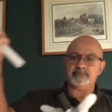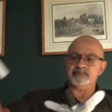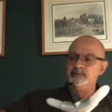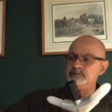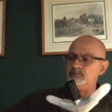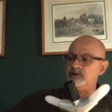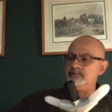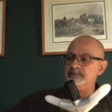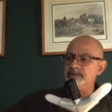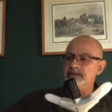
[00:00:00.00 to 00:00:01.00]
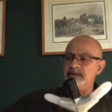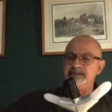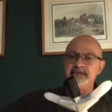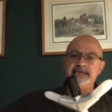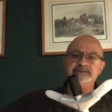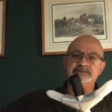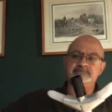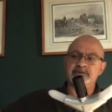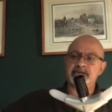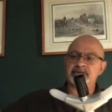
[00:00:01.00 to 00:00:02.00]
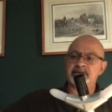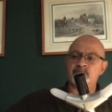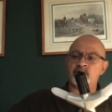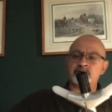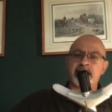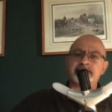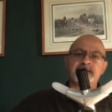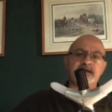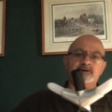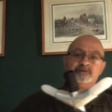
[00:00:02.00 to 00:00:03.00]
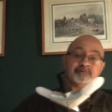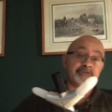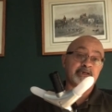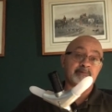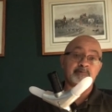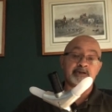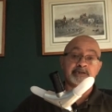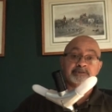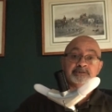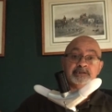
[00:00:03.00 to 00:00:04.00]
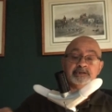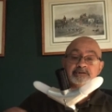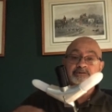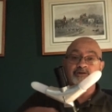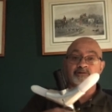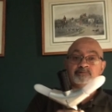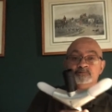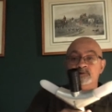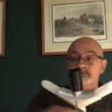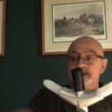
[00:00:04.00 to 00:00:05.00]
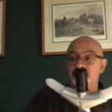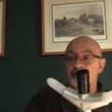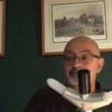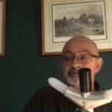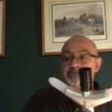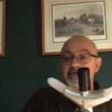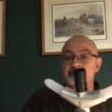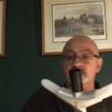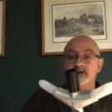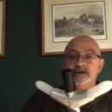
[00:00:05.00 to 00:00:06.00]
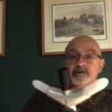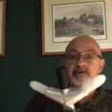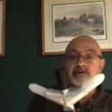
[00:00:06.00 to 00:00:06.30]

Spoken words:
First of all, it will not take Ultra Saber blades. So it won't take Ultra Saber or any of the